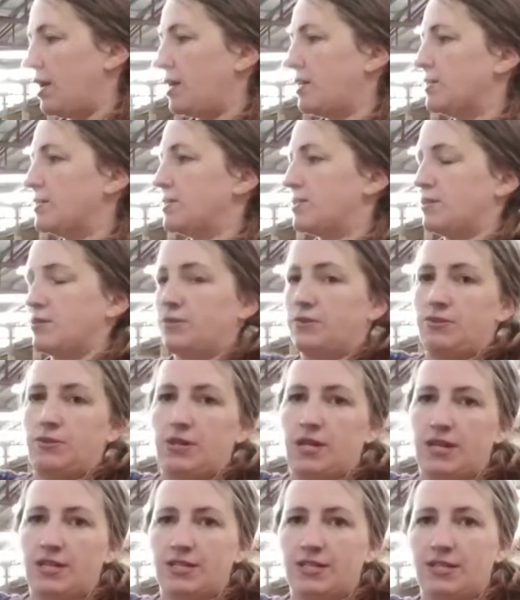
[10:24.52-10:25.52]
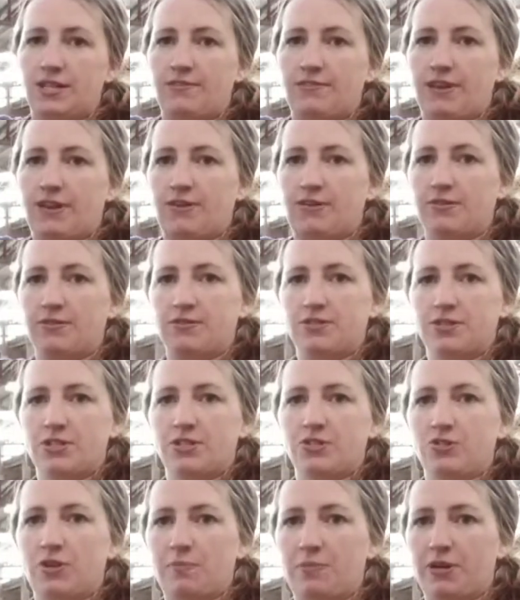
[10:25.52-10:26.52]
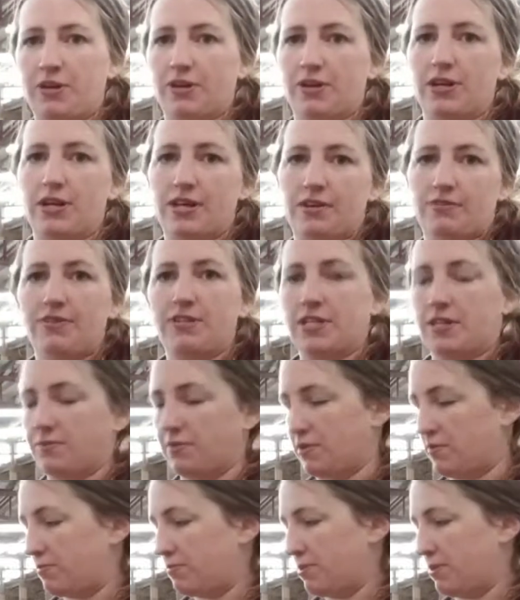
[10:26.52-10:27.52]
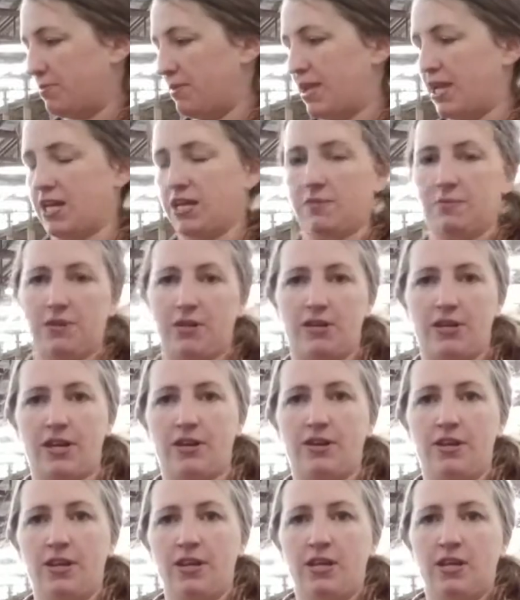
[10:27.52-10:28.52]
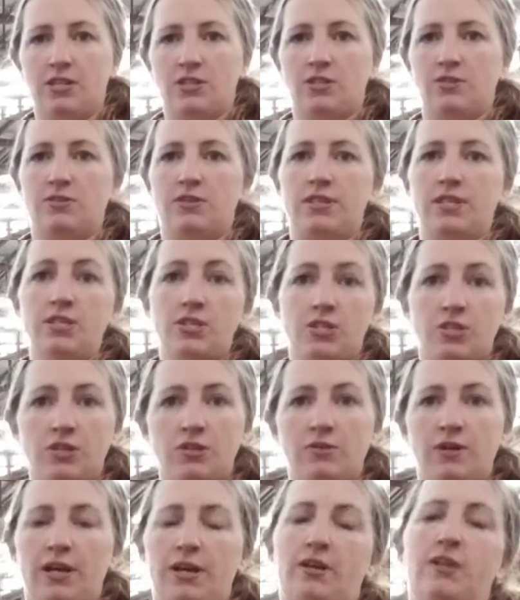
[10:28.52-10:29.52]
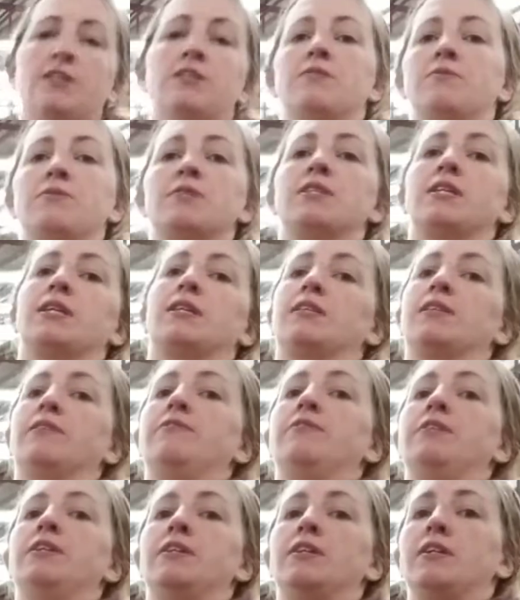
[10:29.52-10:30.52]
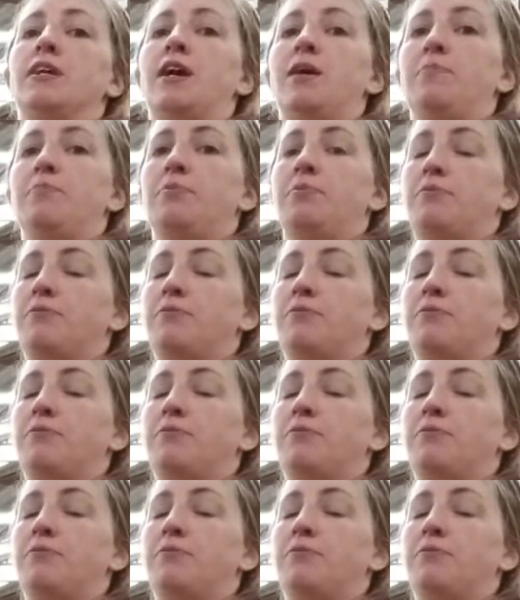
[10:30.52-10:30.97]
And so I just love how she's dropping her head every time I put my hand up there now. So this took a while because it was like lifting up